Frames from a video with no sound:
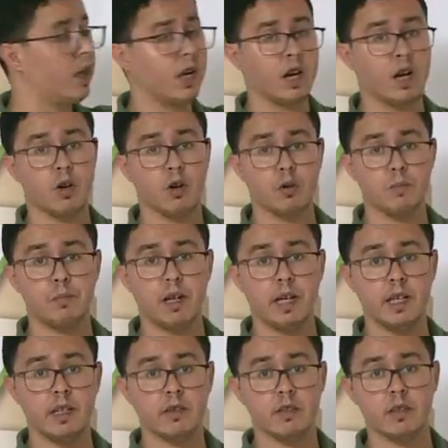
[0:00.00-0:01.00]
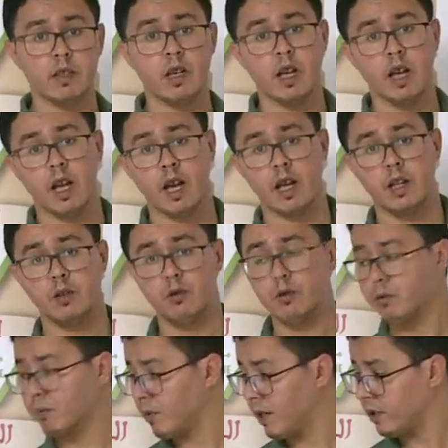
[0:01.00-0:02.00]
a complaint, and your
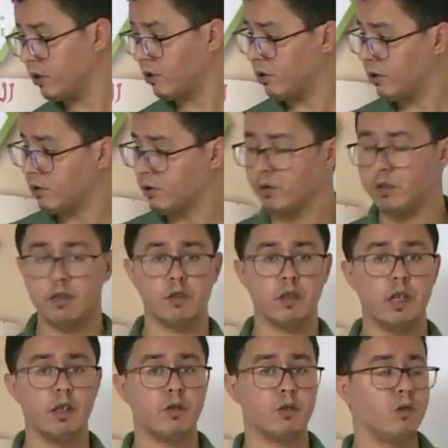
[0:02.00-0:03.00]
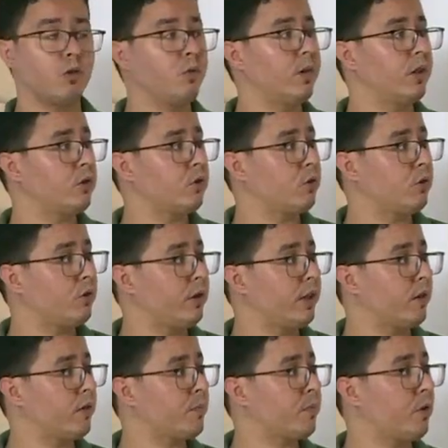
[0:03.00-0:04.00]
brother also is going to
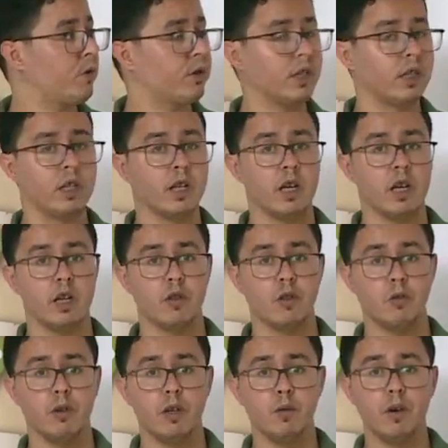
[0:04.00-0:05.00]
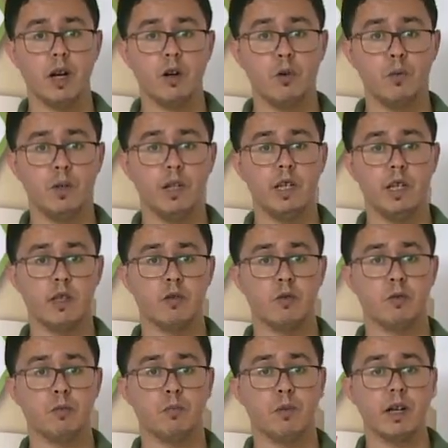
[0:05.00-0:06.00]
responding. So here we are going, yes,
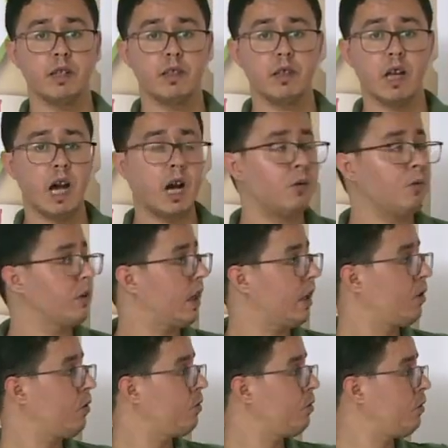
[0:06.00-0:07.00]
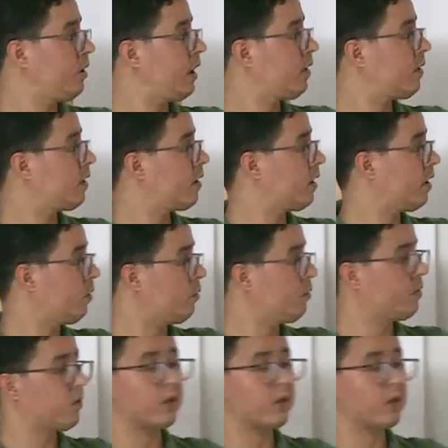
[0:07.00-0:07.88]
to practice how can you, yes, use